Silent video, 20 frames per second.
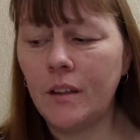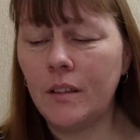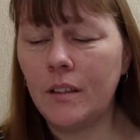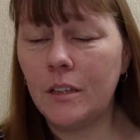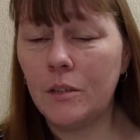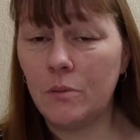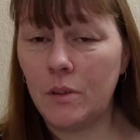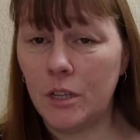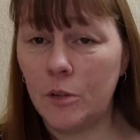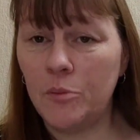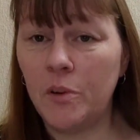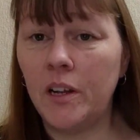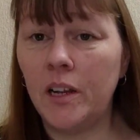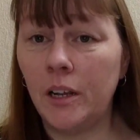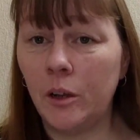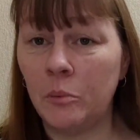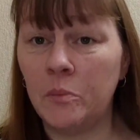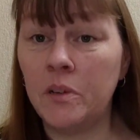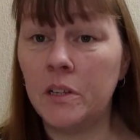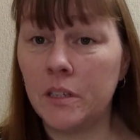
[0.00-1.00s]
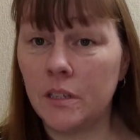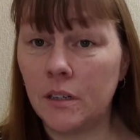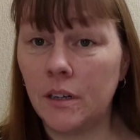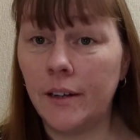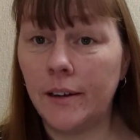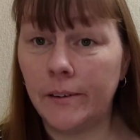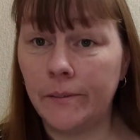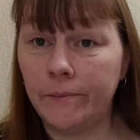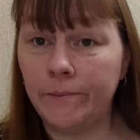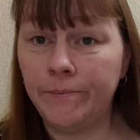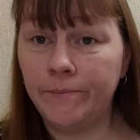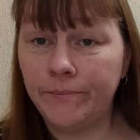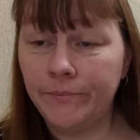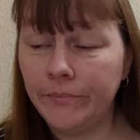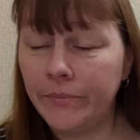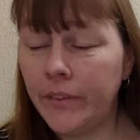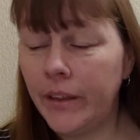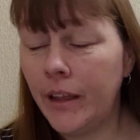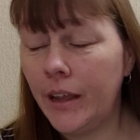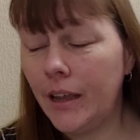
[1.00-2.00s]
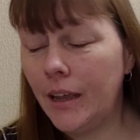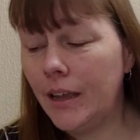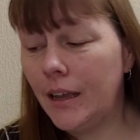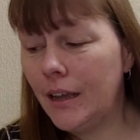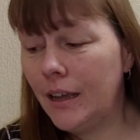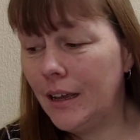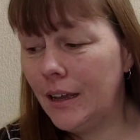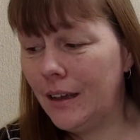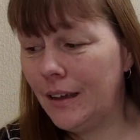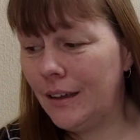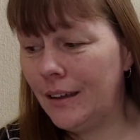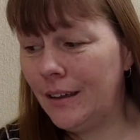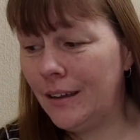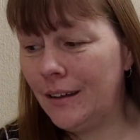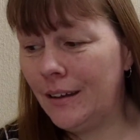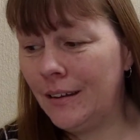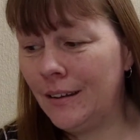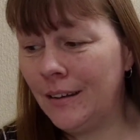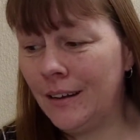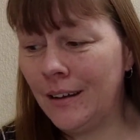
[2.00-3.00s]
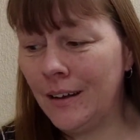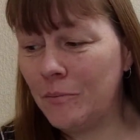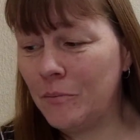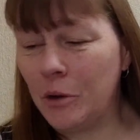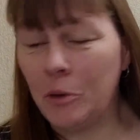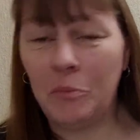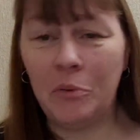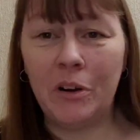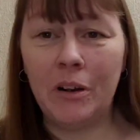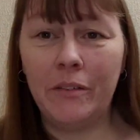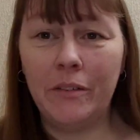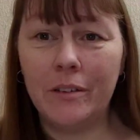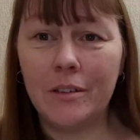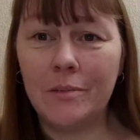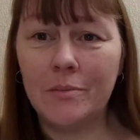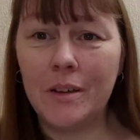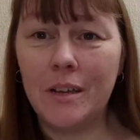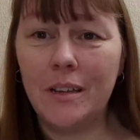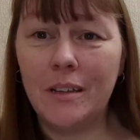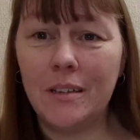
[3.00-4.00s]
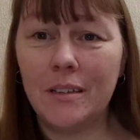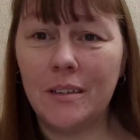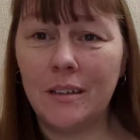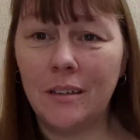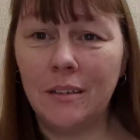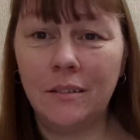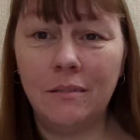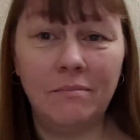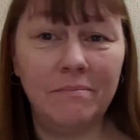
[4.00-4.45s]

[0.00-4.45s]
This week's been a little bit slow, not like my previous weeks.